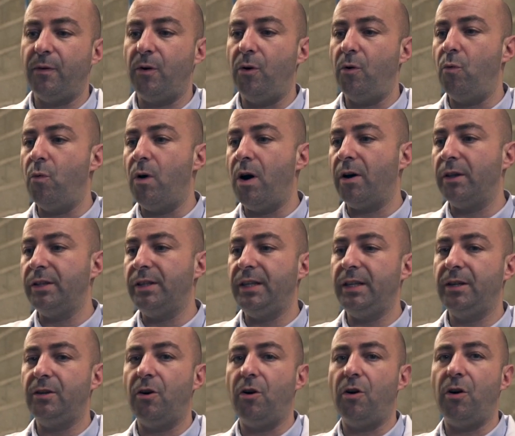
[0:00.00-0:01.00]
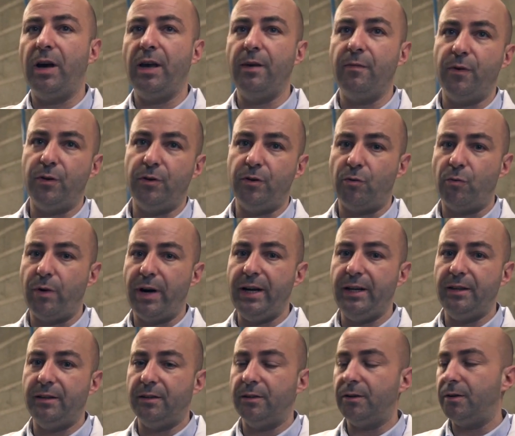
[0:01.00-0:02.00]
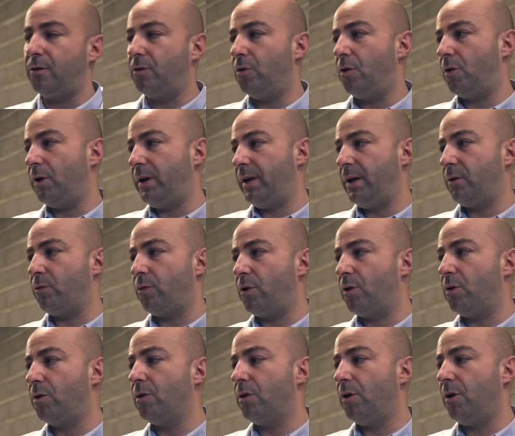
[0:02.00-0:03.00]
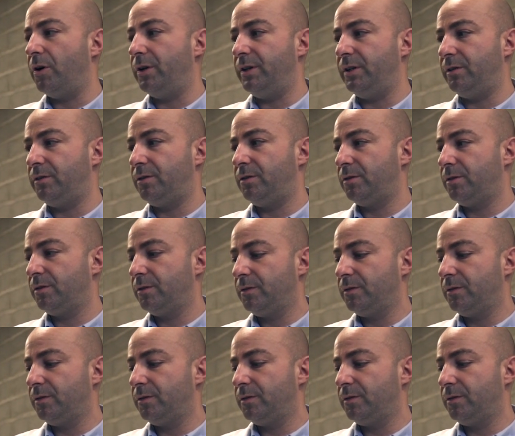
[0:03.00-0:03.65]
a warning or even a read or error on it.